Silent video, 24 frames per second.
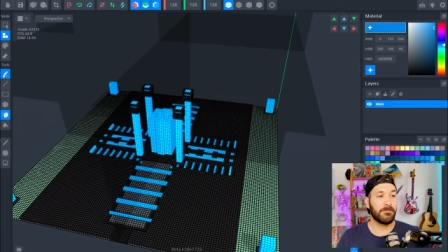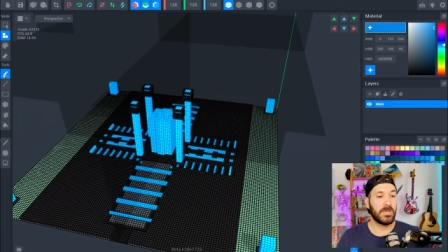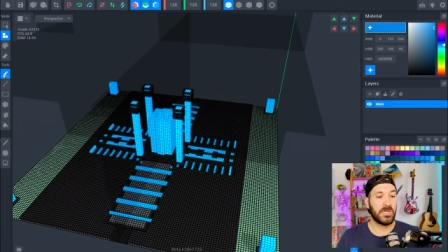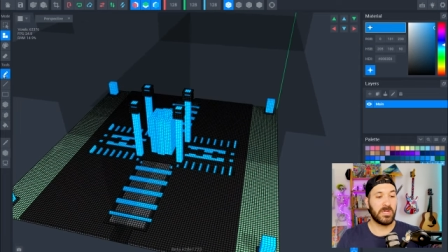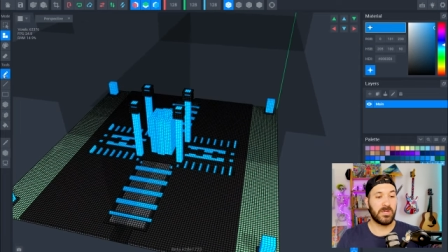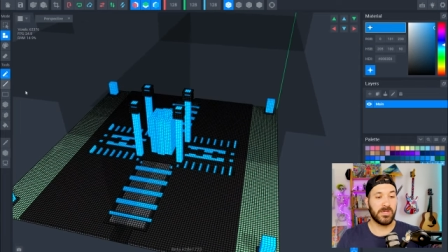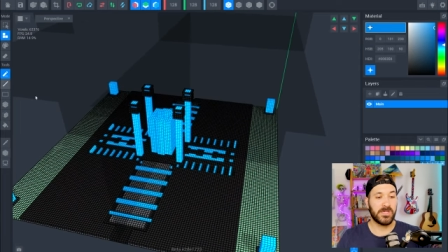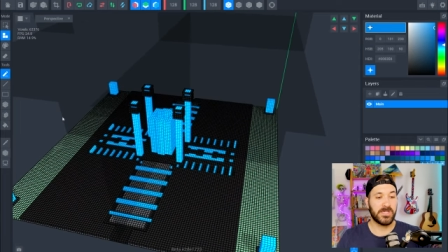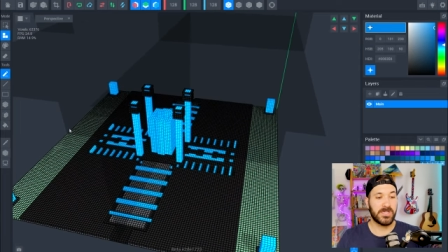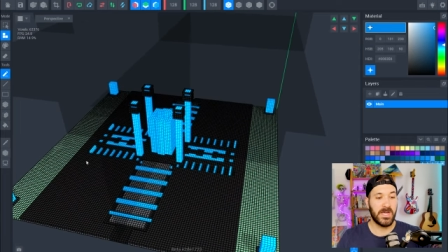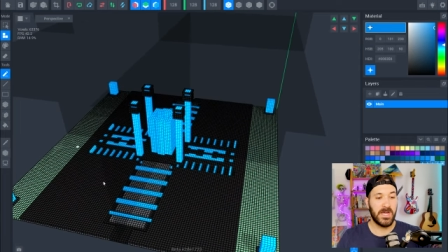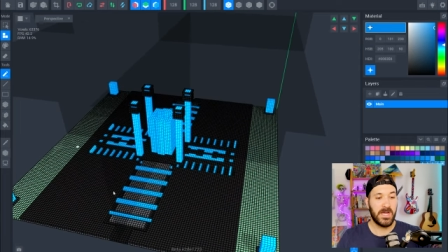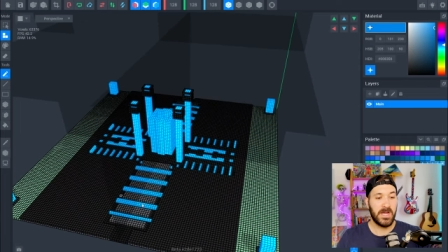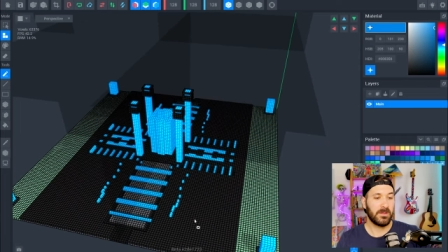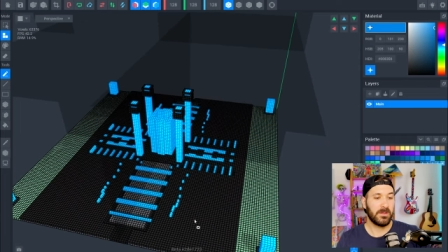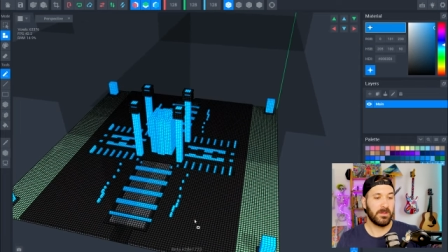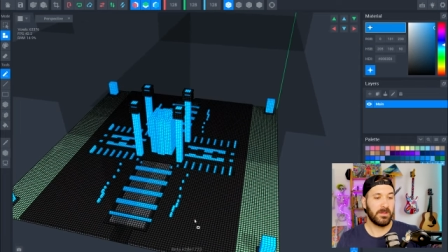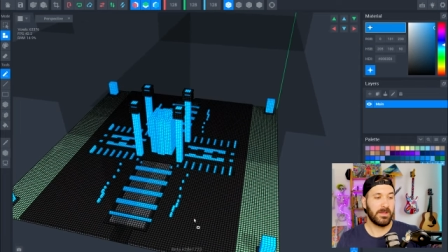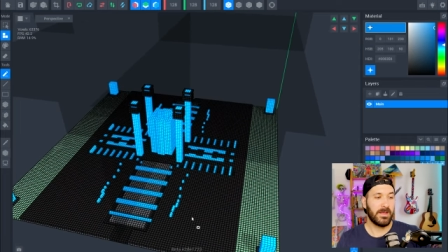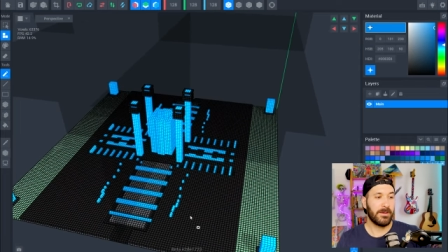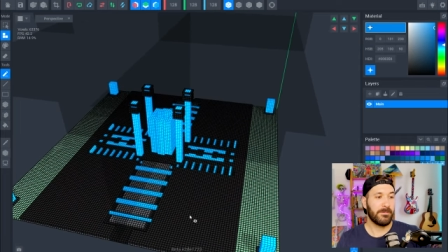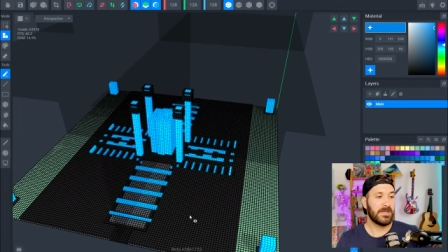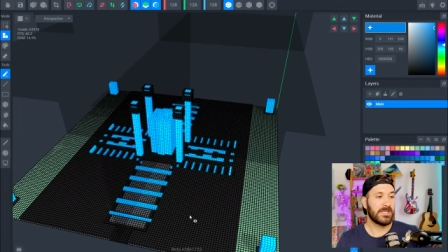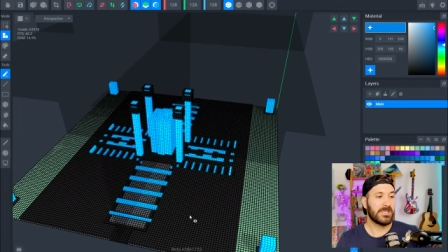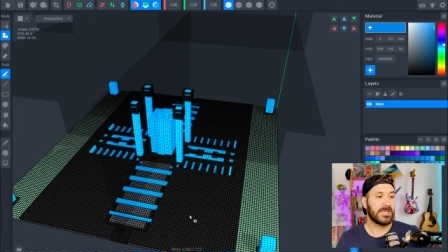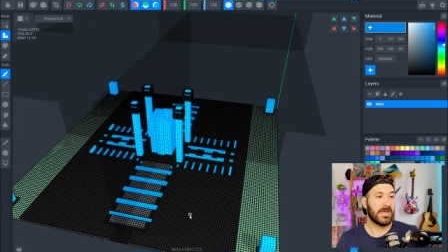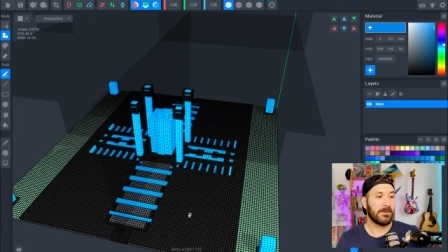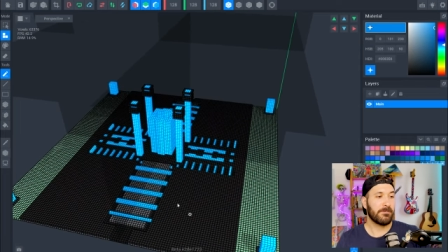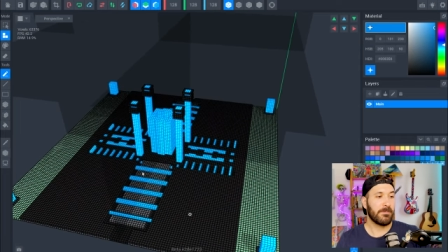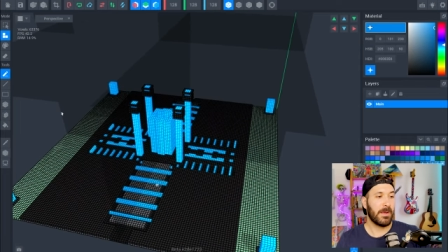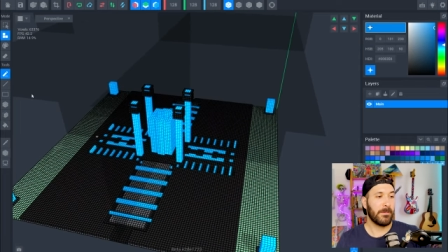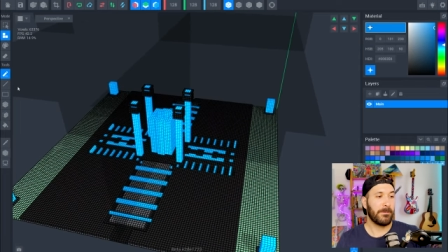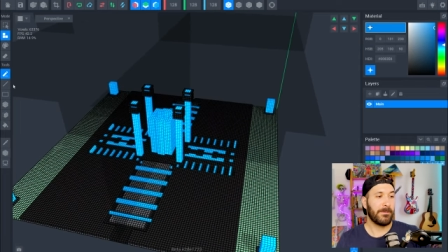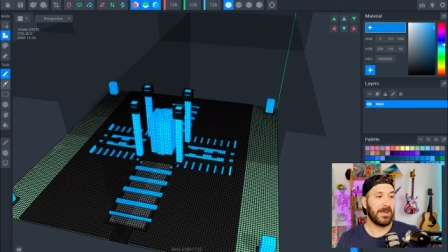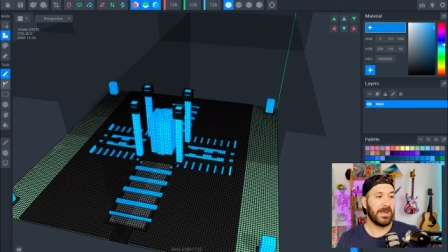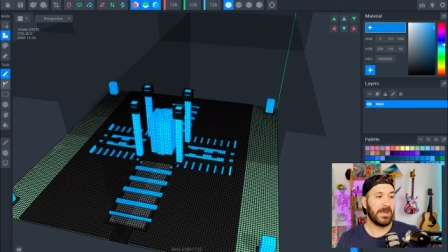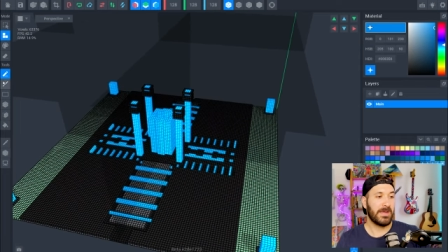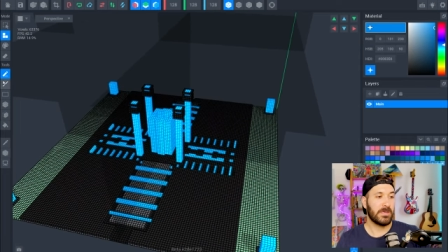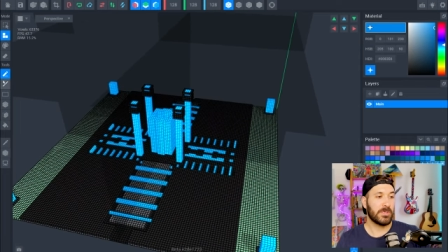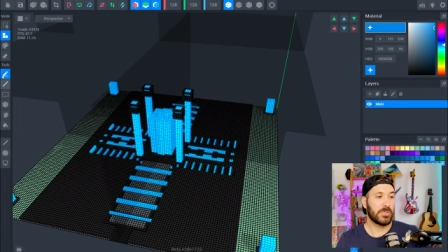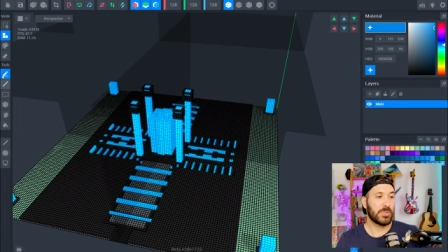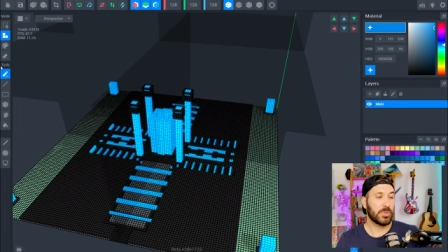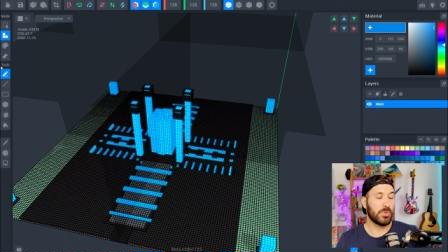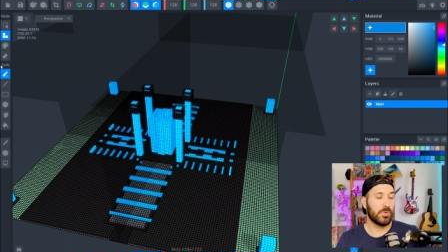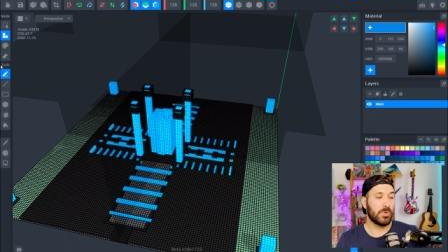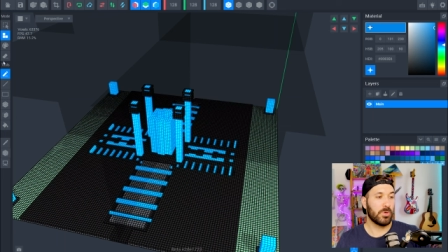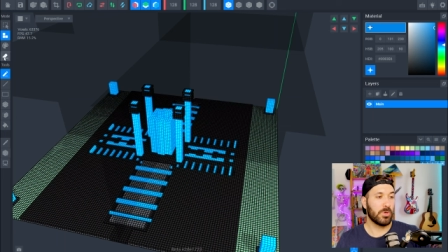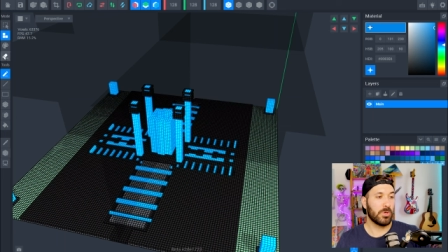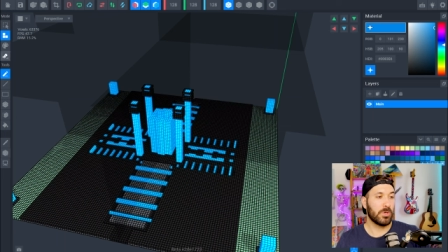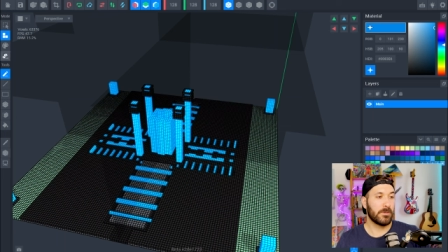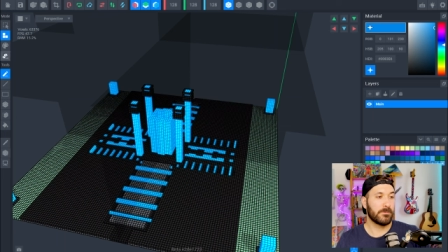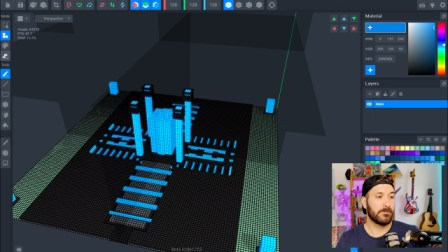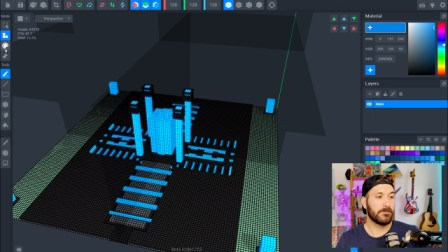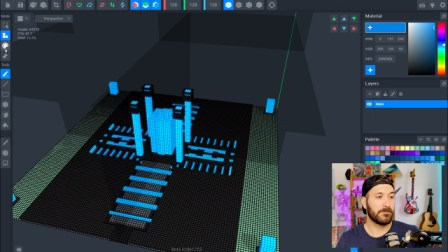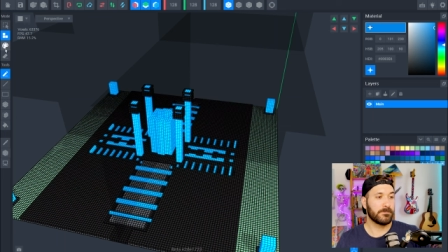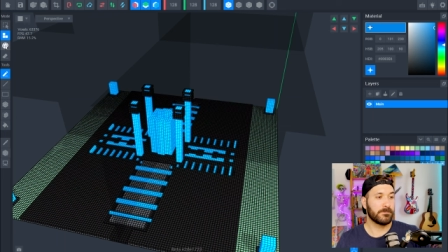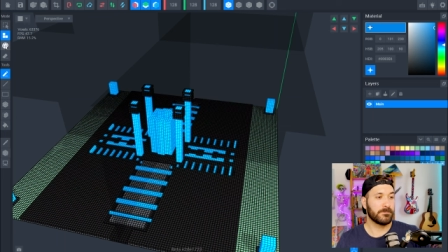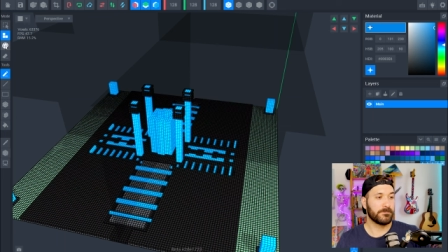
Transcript: because let me take my paint tool